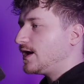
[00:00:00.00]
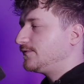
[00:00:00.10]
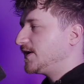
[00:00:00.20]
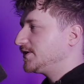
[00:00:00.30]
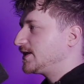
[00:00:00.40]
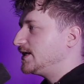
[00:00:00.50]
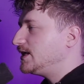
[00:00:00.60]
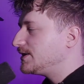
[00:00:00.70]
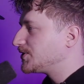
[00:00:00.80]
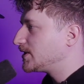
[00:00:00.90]
I found that
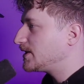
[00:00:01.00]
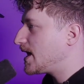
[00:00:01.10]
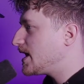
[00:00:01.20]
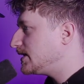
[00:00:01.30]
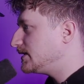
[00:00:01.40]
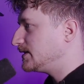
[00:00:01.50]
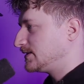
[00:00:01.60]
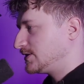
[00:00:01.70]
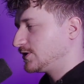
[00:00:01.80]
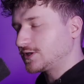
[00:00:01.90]
either A,
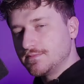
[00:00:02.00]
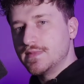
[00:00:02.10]
it took